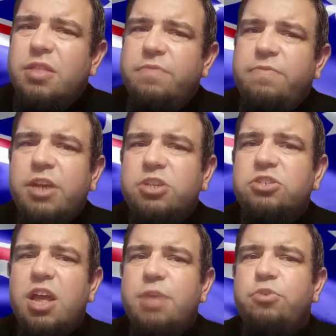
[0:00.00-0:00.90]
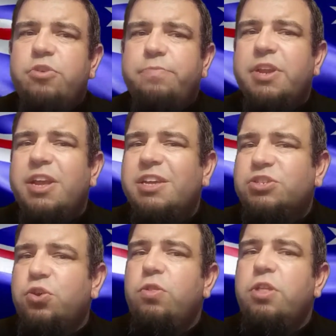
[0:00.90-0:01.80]
The Invasion Day movement
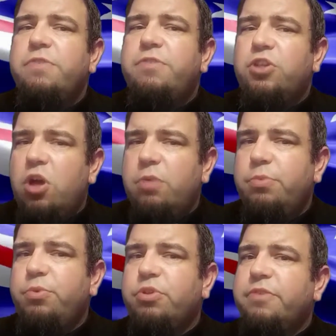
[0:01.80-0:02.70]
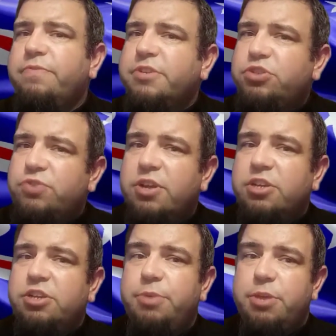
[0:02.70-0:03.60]
is calling for the Commonwealth of
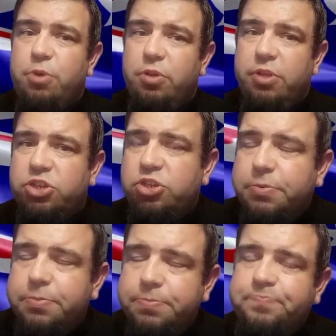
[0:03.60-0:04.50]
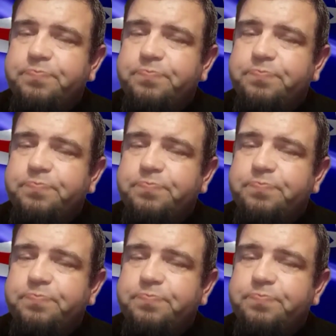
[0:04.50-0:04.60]
Australia to be abolished.